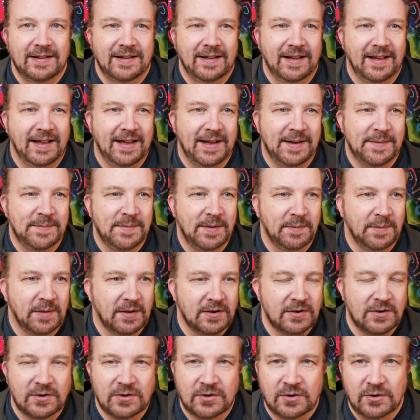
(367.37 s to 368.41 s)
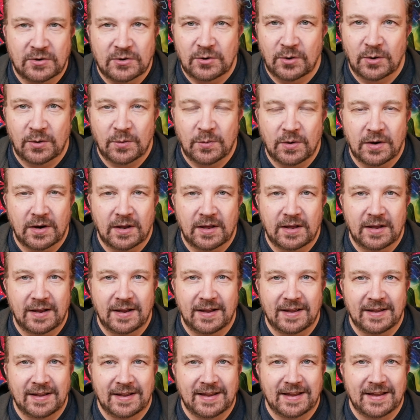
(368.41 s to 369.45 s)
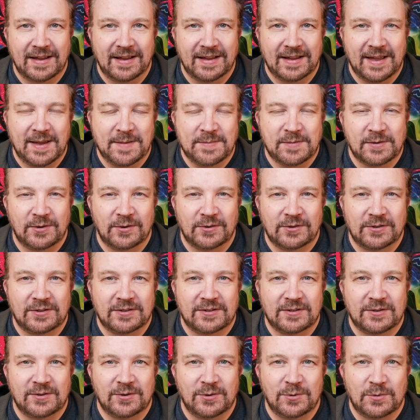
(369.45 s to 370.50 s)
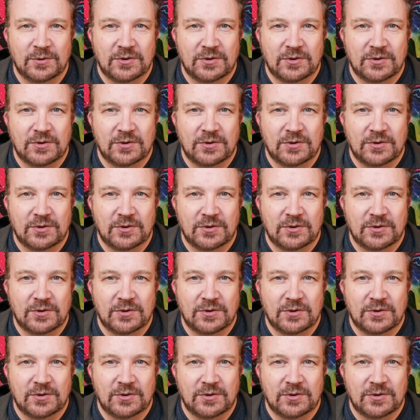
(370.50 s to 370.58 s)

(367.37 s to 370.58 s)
I'm not doing what I counted on to do,